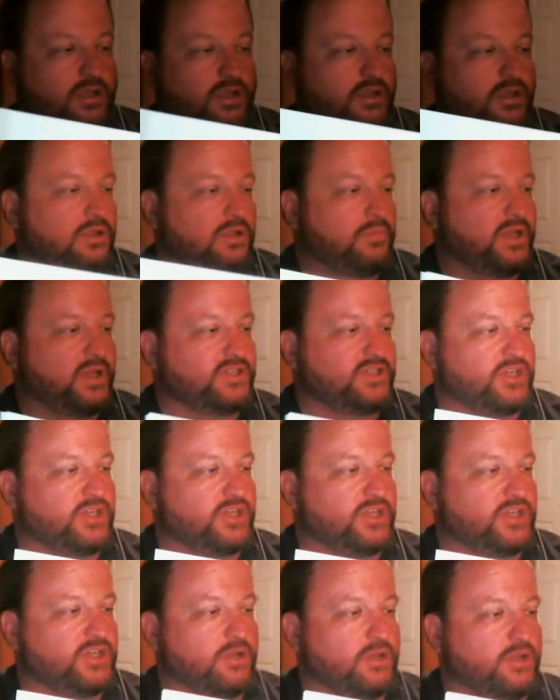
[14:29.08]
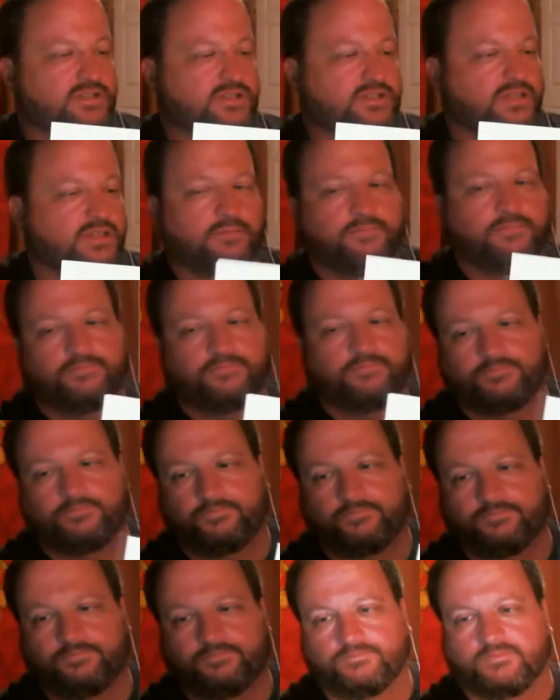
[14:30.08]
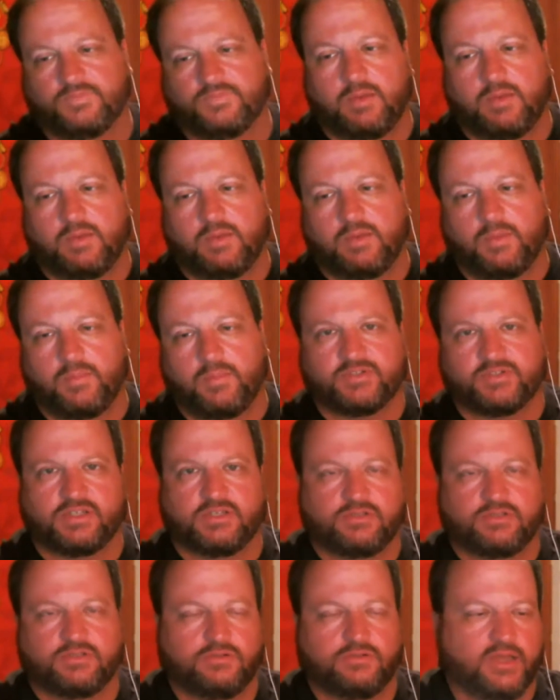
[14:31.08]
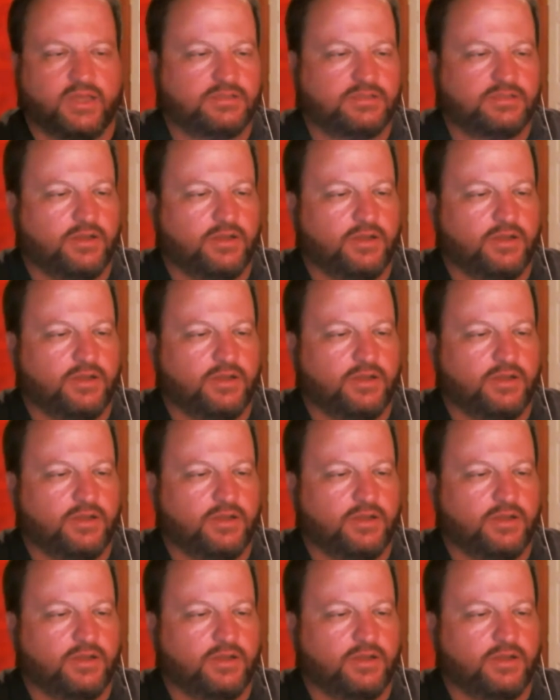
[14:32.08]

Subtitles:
by Jeremy's ousting. Now my paper's getting too high, sorry.